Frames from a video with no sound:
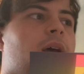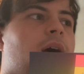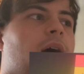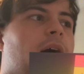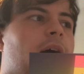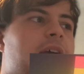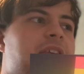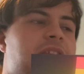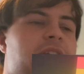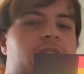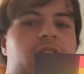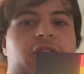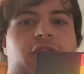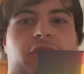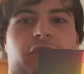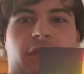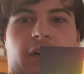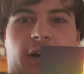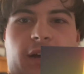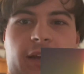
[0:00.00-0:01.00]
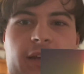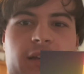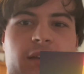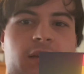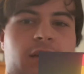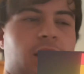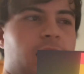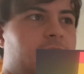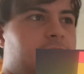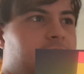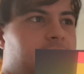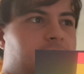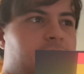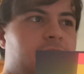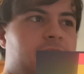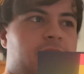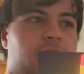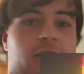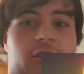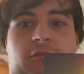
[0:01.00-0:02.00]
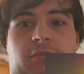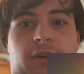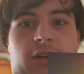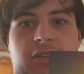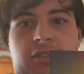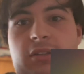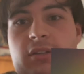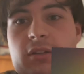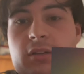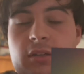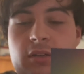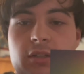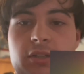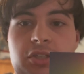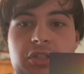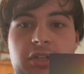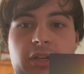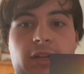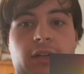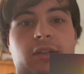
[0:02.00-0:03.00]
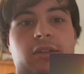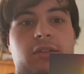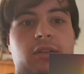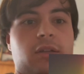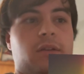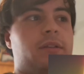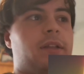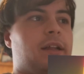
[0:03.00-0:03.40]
I think it's fine. I think the expression could have changed, though.